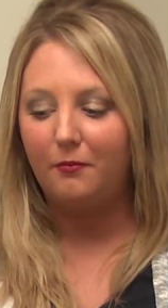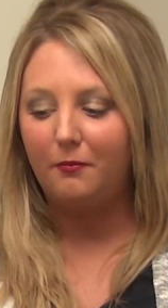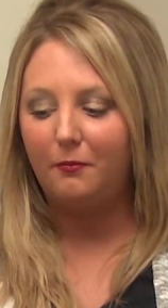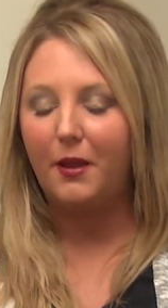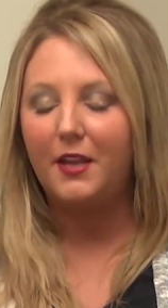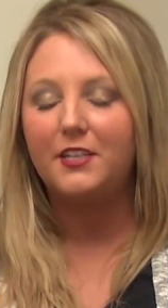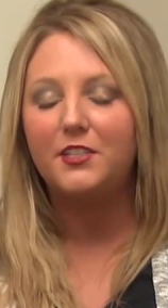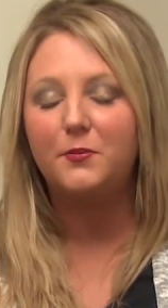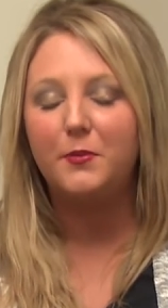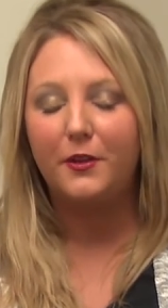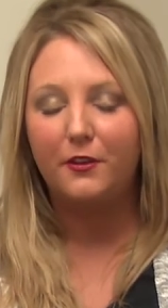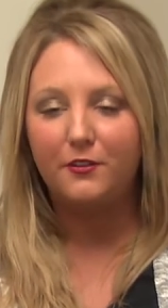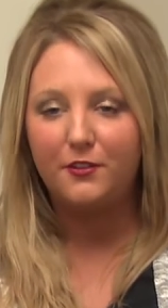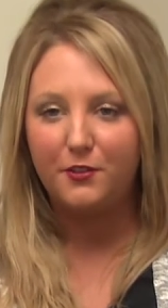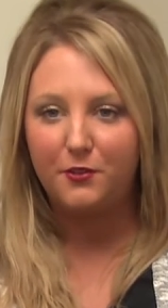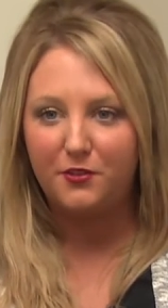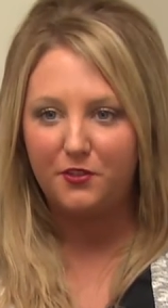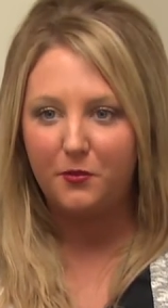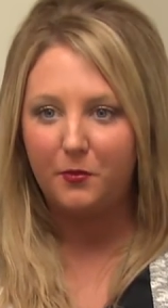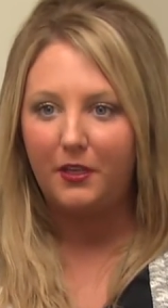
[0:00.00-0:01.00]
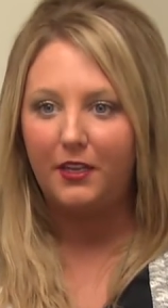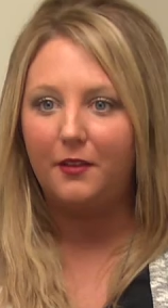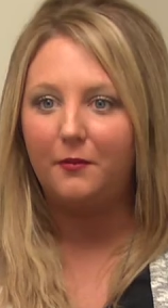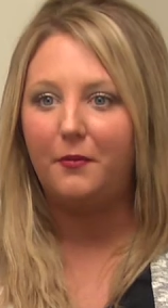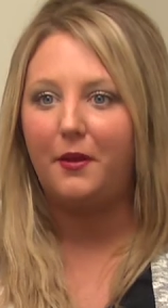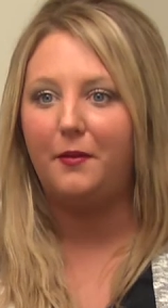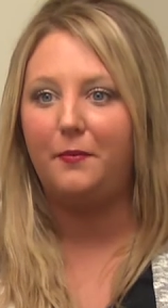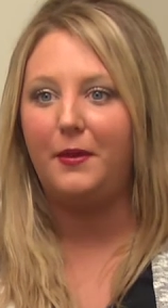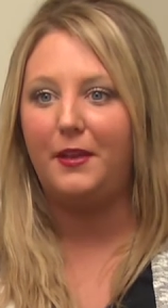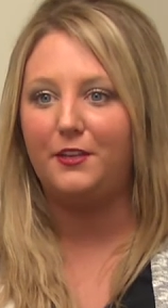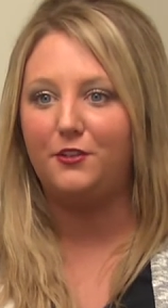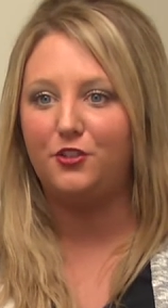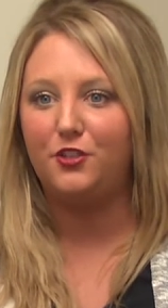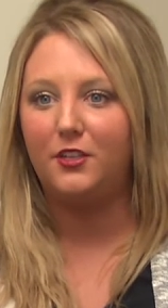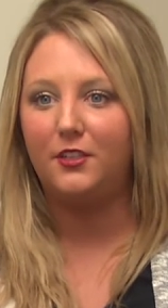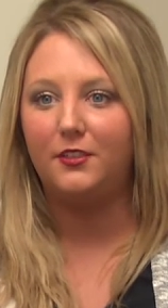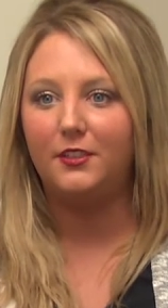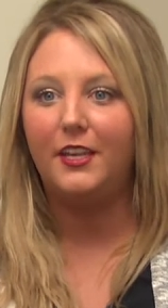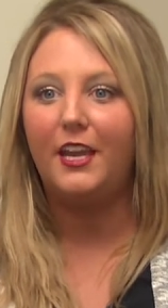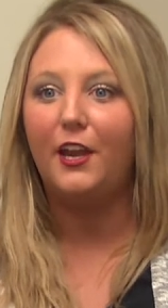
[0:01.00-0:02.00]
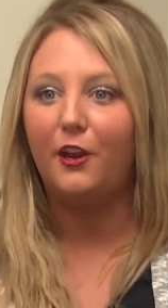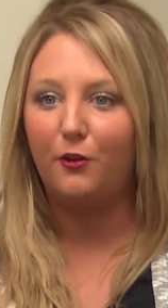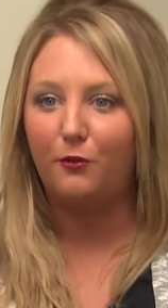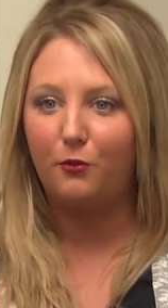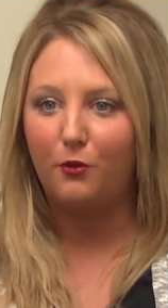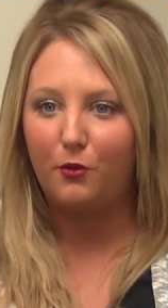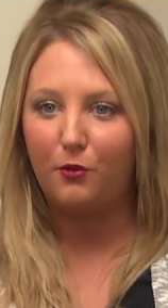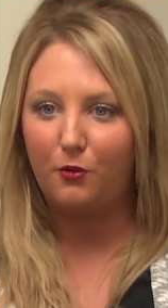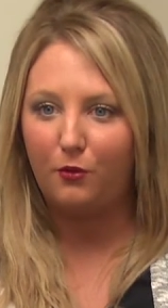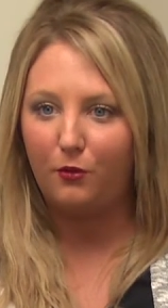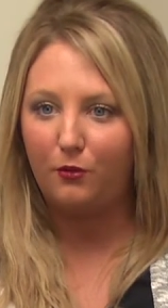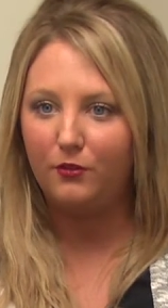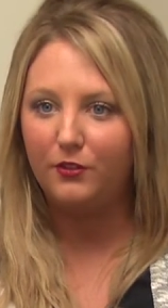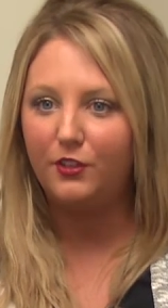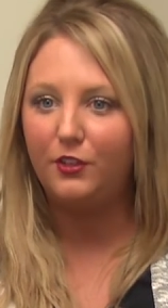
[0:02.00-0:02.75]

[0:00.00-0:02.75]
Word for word: my experience used to be in my patient care role.